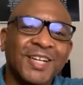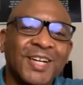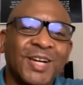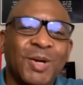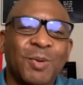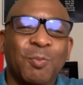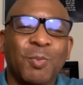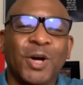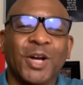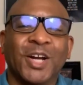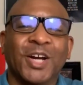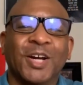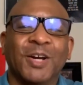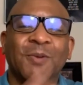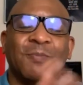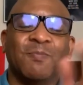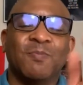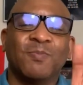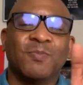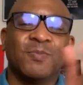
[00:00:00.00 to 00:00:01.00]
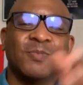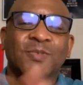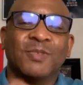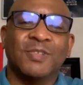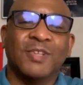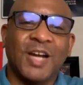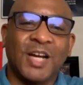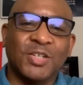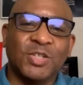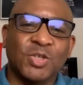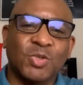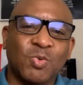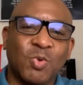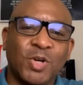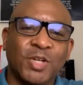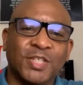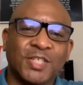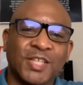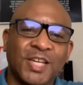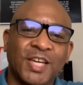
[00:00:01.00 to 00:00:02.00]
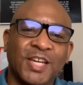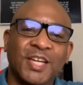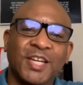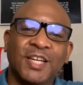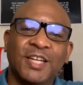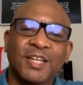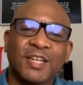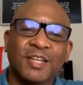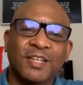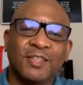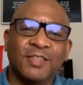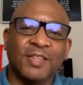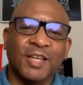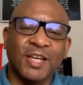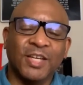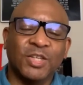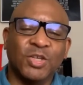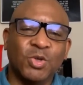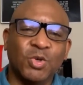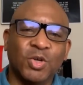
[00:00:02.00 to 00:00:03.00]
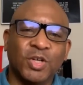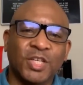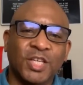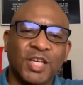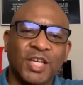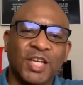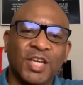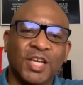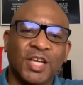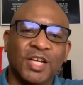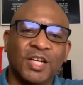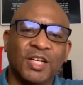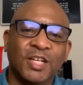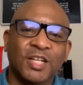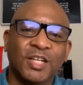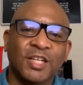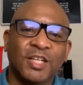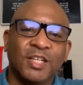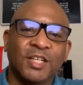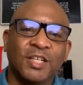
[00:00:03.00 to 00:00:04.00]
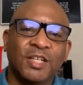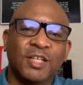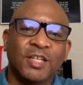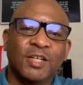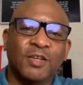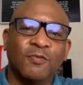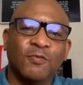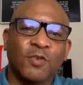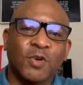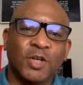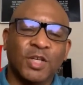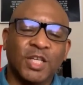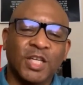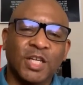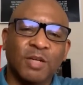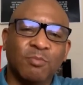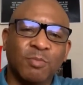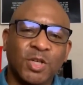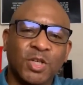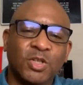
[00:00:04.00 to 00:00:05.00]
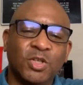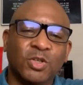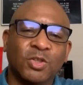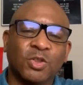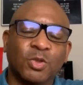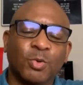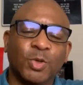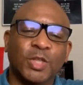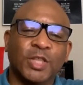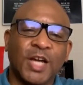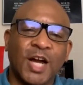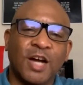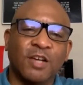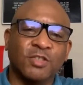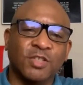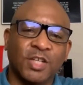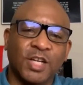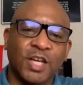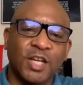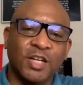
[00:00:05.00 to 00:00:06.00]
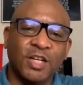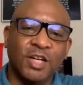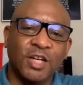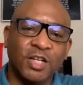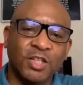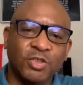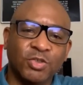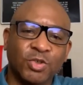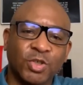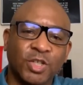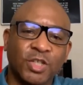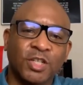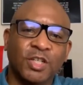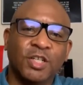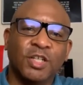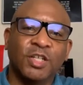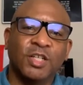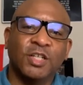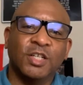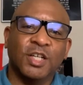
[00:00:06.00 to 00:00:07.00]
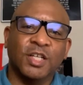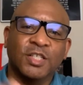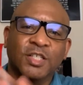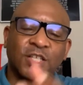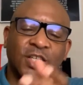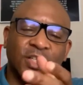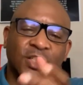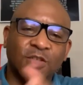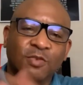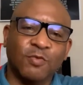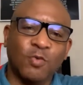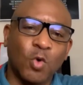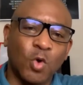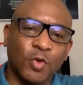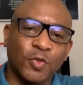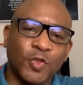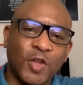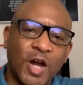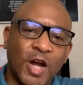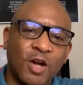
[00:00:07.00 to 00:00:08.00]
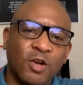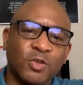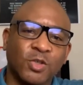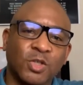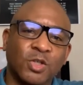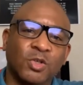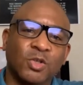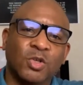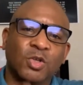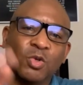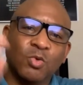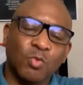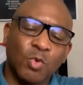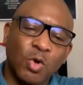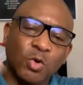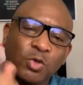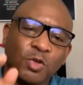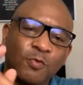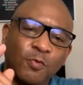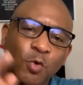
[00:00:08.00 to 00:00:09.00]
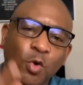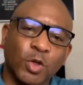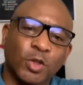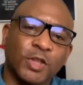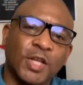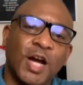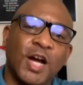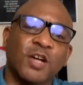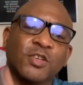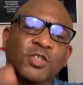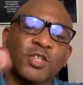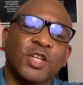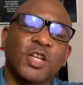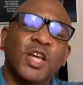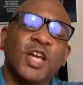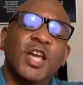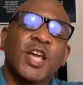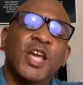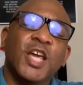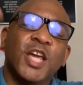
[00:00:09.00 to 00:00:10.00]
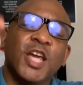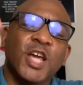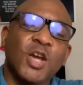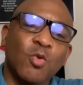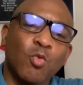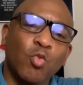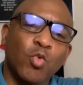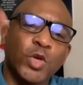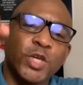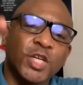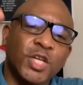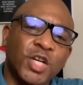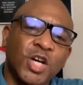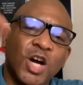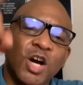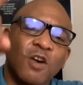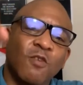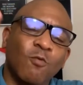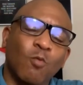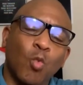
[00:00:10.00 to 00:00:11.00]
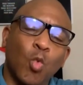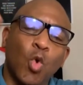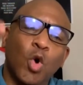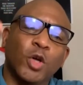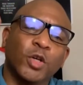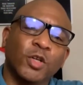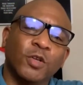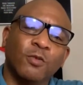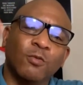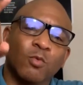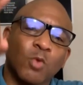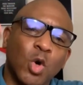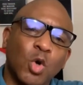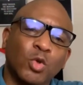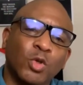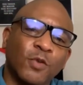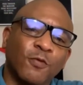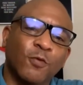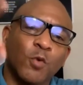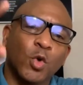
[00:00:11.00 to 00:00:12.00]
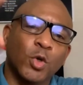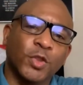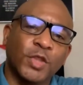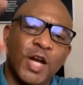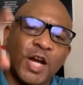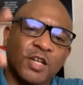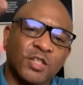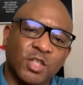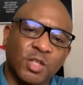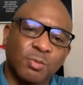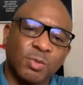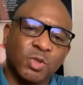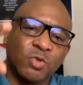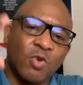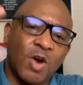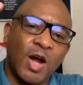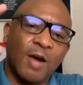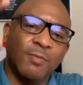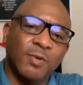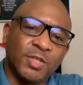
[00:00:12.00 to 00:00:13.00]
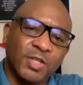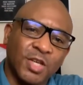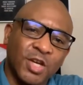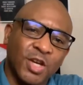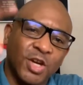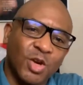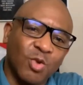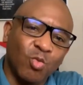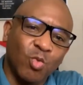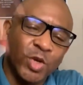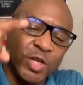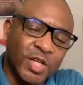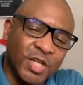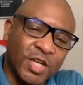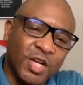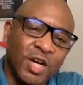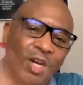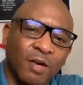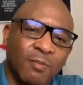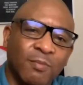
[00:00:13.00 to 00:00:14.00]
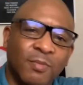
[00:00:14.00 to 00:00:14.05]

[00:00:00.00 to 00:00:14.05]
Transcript: But uh, I just want to say thank you again for getting me to 3,800. Let's get to 4,000. Road to 4,000. Here we come. Road to 4,000 subscribers. Here we come.